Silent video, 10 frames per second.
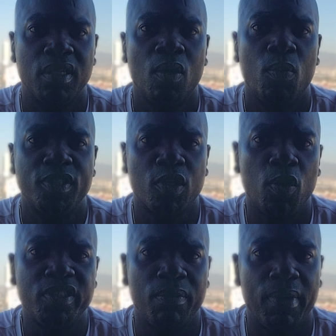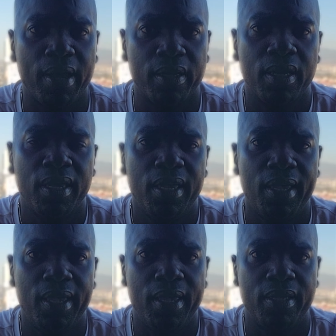with Scotiabank
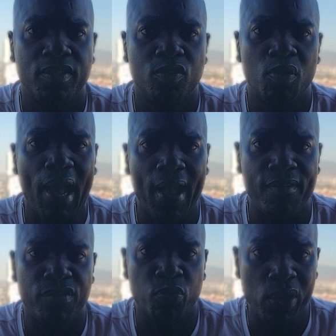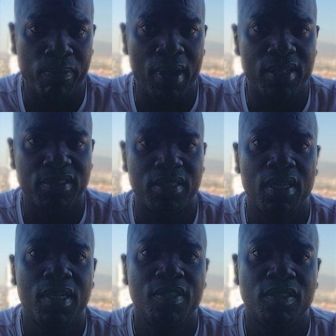is you have 3 months
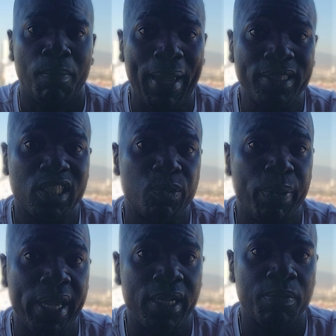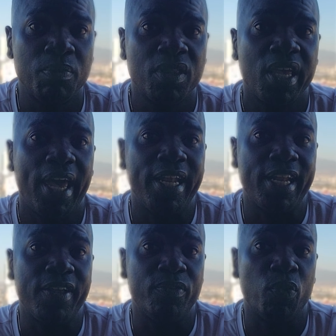to make the spend, and
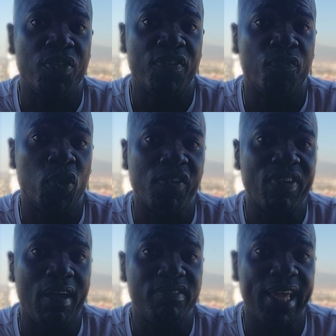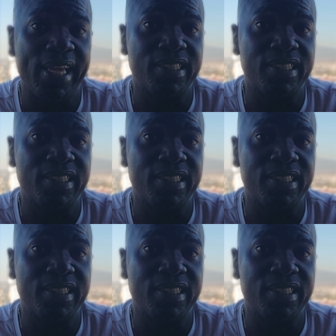then within 45 days